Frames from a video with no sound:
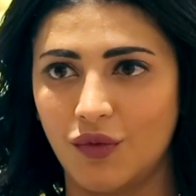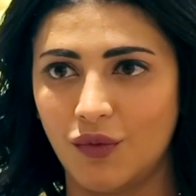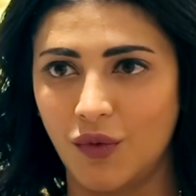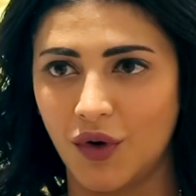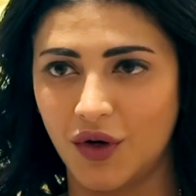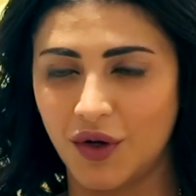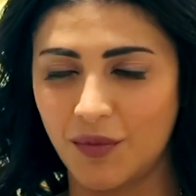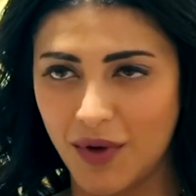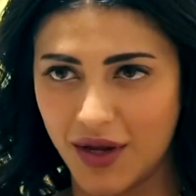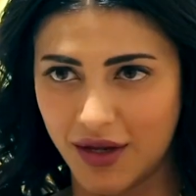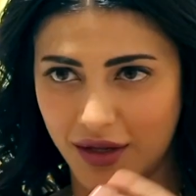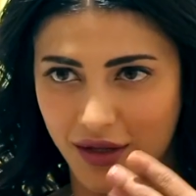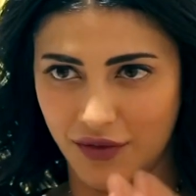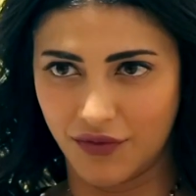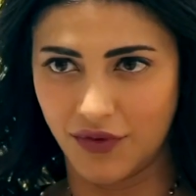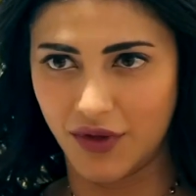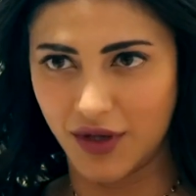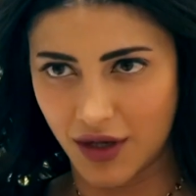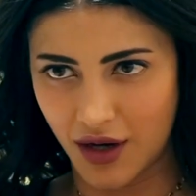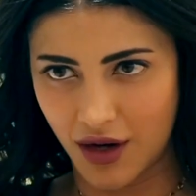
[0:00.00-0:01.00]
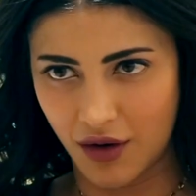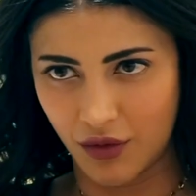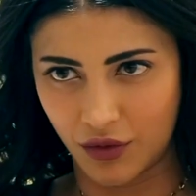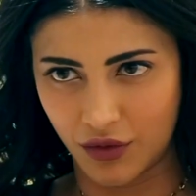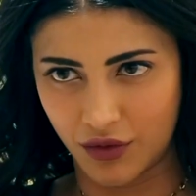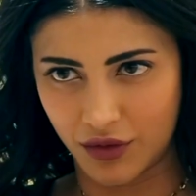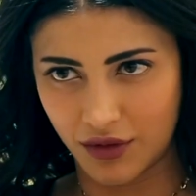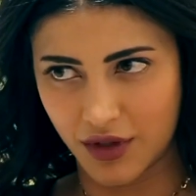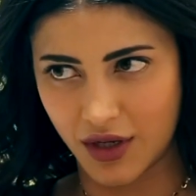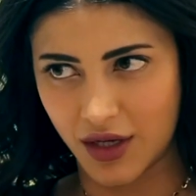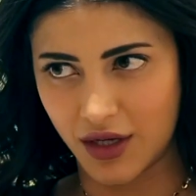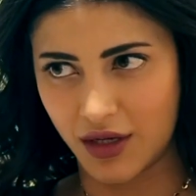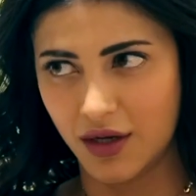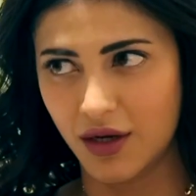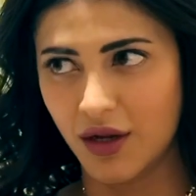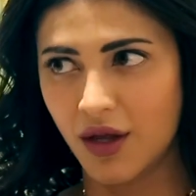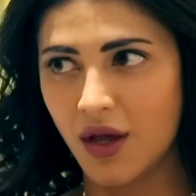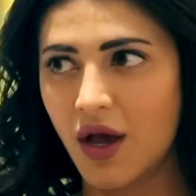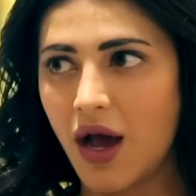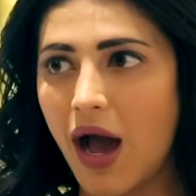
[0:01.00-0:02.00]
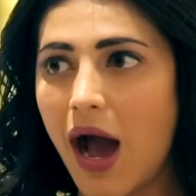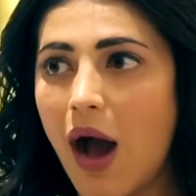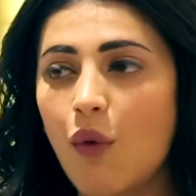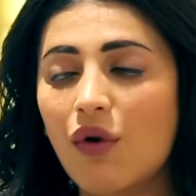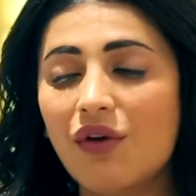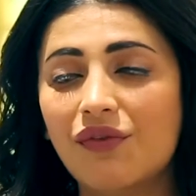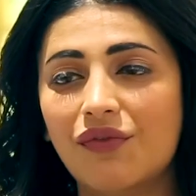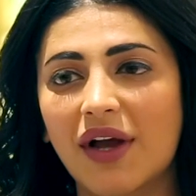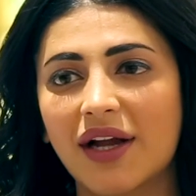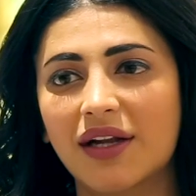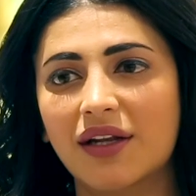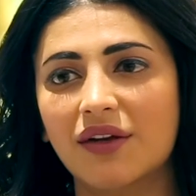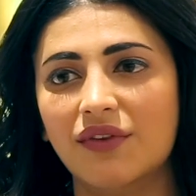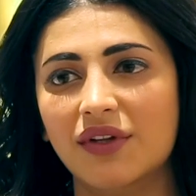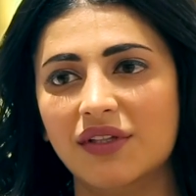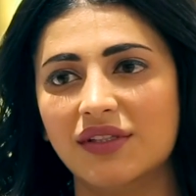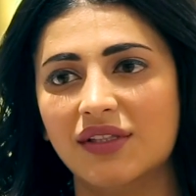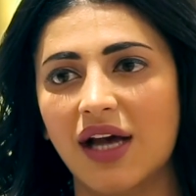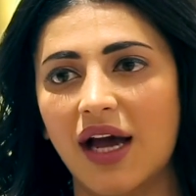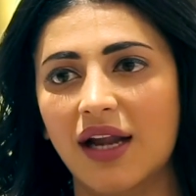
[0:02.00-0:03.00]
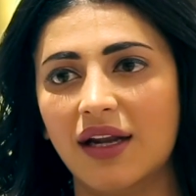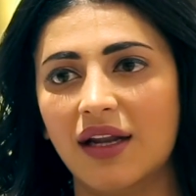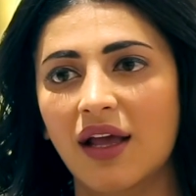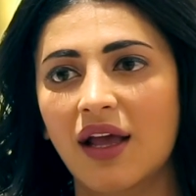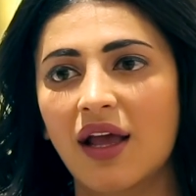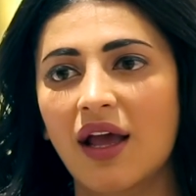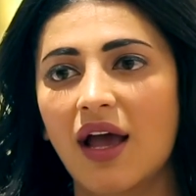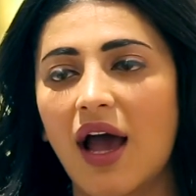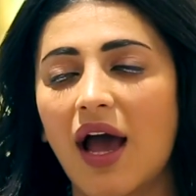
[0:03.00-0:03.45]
What am I giving out and how effective is that?